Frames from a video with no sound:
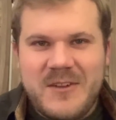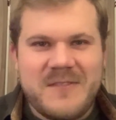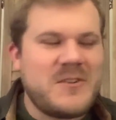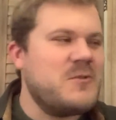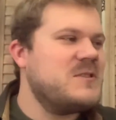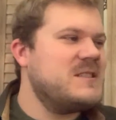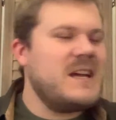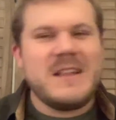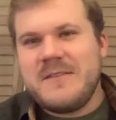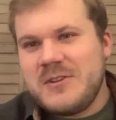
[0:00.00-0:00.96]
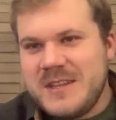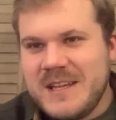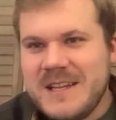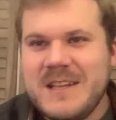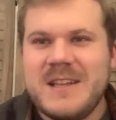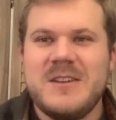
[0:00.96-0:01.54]
You have to go sell
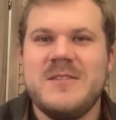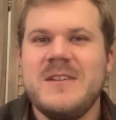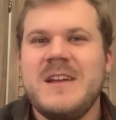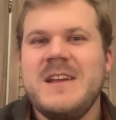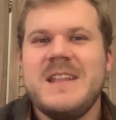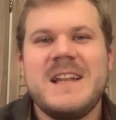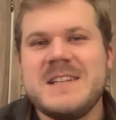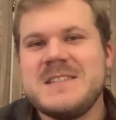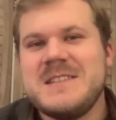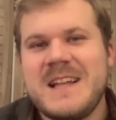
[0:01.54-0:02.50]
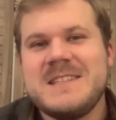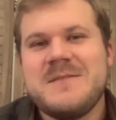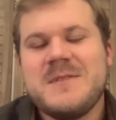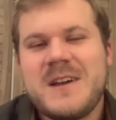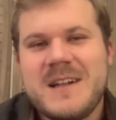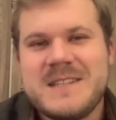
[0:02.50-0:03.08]
everything and you that doesn't that's not
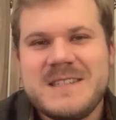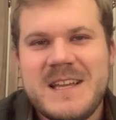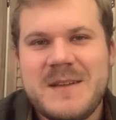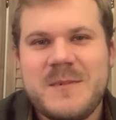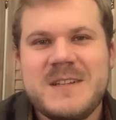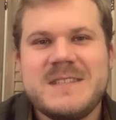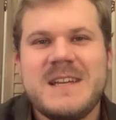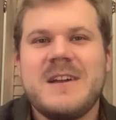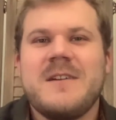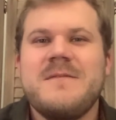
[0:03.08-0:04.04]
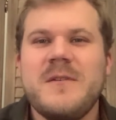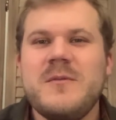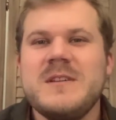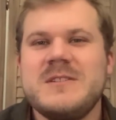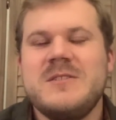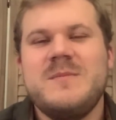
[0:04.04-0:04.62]
what God's saying, but he's saying our
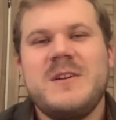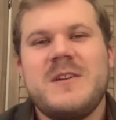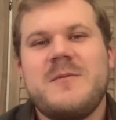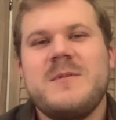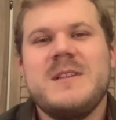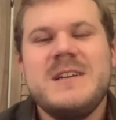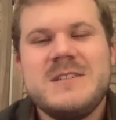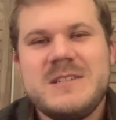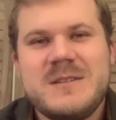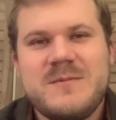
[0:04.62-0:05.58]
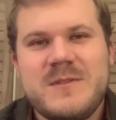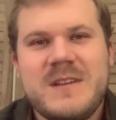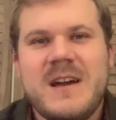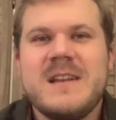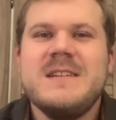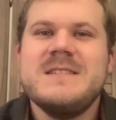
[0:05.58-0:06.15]
focus should be on a relationship with
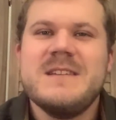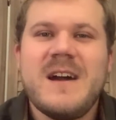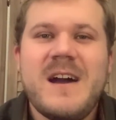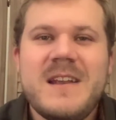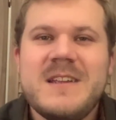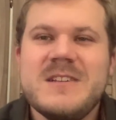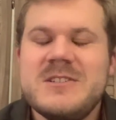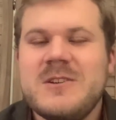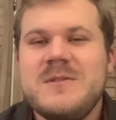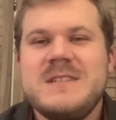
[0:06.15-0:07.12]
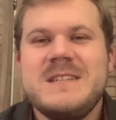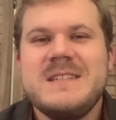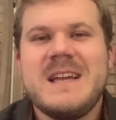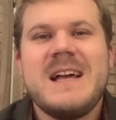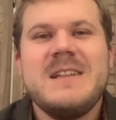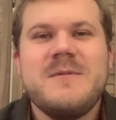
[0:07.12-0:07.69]
God cuz God can show us
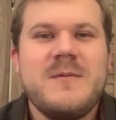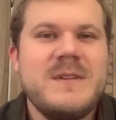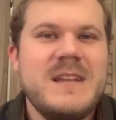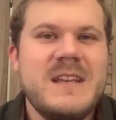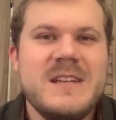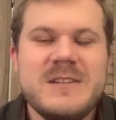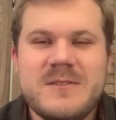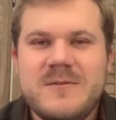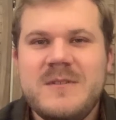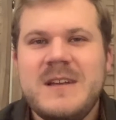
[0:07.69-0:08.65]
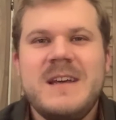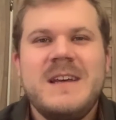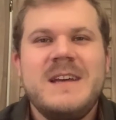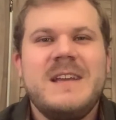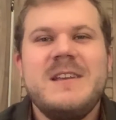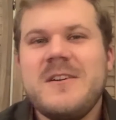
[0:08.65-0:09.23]
exactly what we need to do.
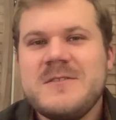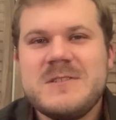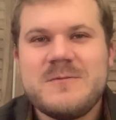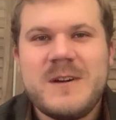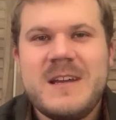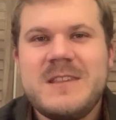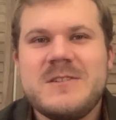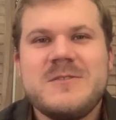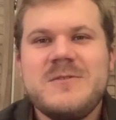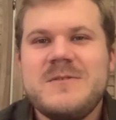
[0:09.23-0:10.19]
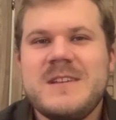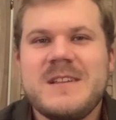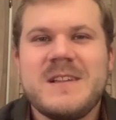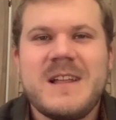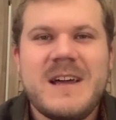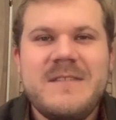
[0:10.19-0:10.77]
He knows the way, the truth and the
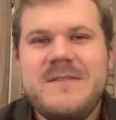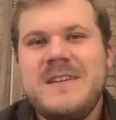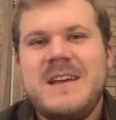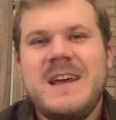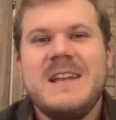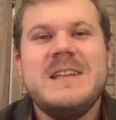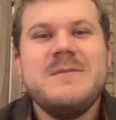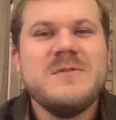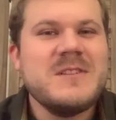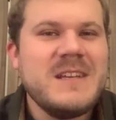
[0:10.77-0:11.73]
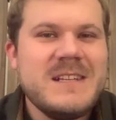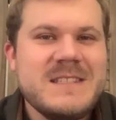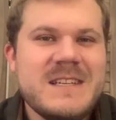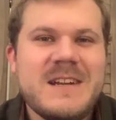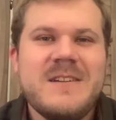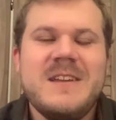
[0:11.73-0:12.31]
life, and he will lead us
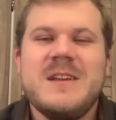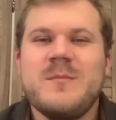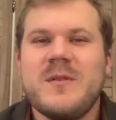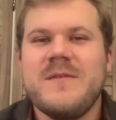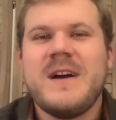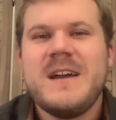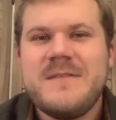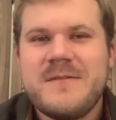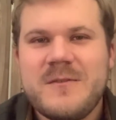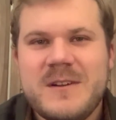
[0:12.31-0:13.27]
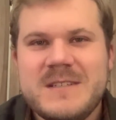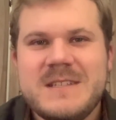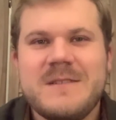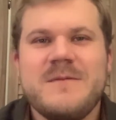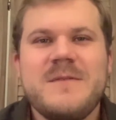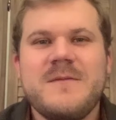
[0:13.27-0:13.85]
there. He can provide for us.
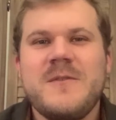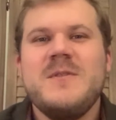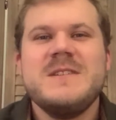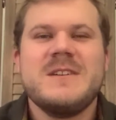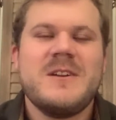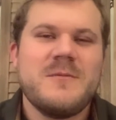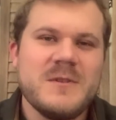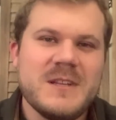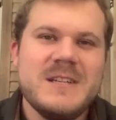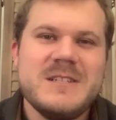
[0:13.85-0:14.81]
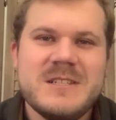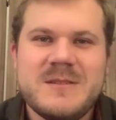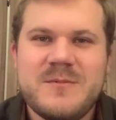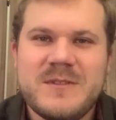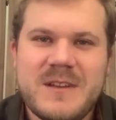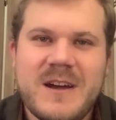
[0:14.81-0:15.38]
If we focus on a
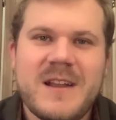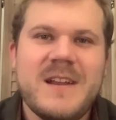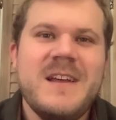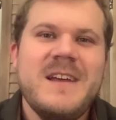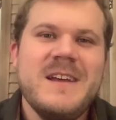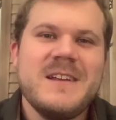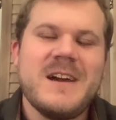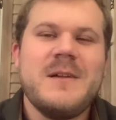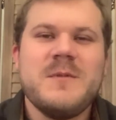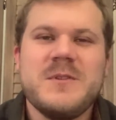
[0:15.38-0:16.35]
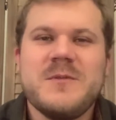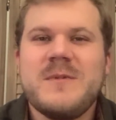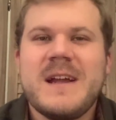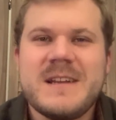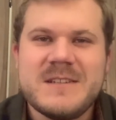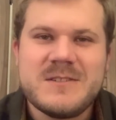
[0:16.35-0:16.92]
relationship with God, God will
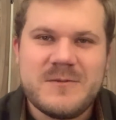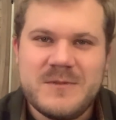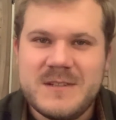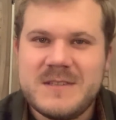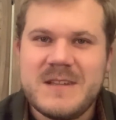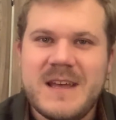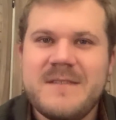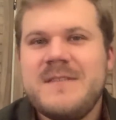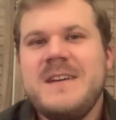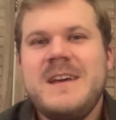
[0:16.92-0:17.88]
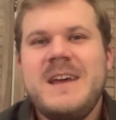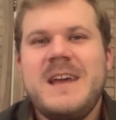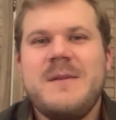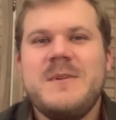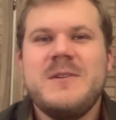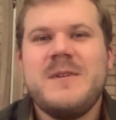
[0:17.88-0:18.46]
direct us through this life.
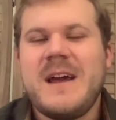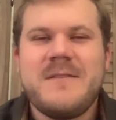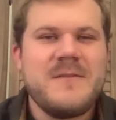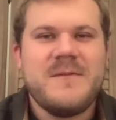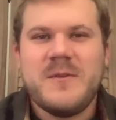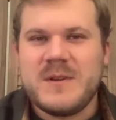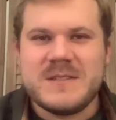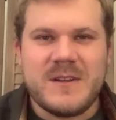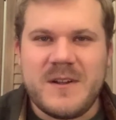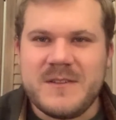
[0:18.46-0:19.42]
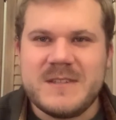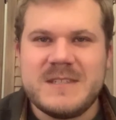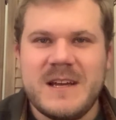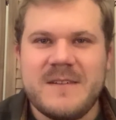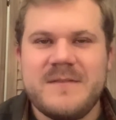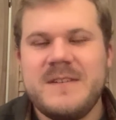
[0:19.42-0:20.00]
And we don't have to focus on all the stuff.